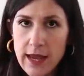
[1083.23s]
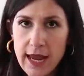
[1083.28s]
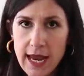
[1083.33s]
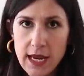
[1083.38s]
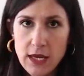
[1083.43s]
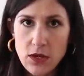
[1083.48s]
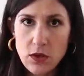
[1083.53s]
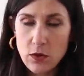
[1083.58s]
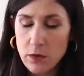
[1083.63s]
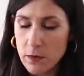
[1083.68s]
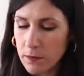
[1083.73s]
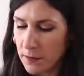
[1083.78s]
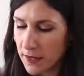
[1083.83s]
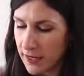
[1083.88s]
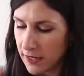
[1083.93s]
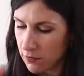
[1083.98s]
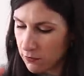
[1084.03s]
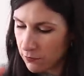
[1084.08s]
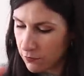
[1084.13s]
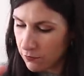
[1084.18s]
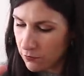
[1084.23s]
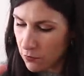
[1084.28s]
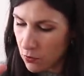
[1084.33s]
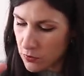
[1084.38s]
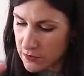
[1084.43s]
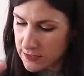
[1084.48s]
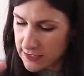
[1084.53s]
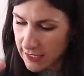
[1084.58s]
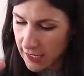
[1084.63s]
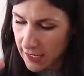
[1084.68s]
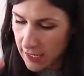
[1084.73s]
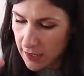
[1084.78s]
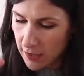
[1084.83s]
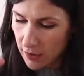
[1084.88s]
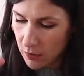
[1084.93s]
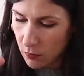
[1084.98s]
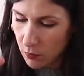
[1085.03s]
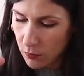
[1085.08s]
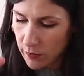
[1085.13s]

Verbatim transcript: a European 40